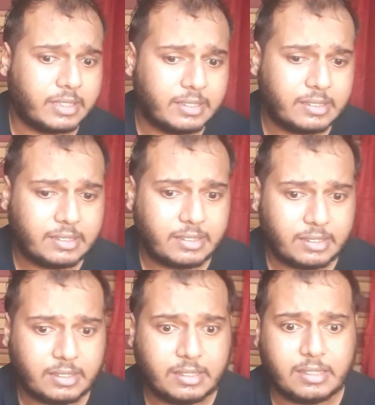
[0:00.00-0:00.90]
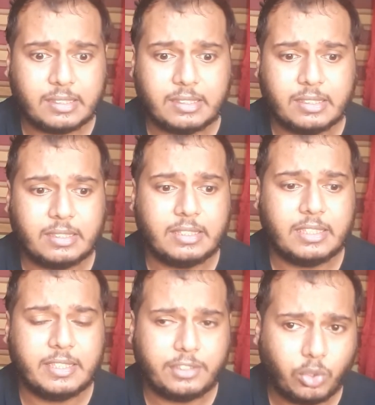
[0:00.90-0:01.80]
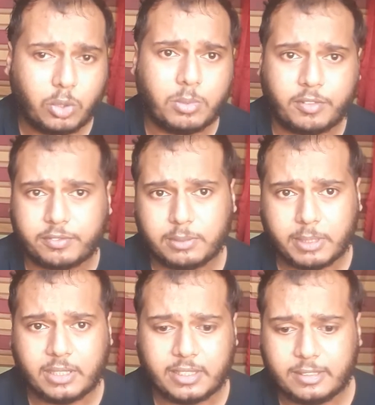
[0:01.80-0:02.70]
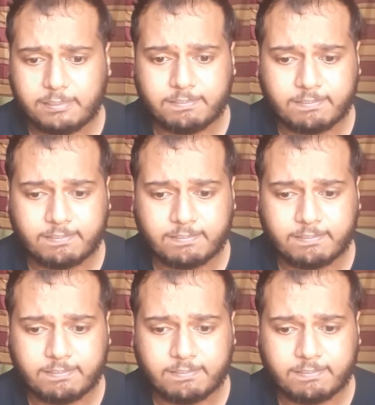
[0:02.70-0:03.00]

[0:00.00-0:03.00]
into the dome of the building.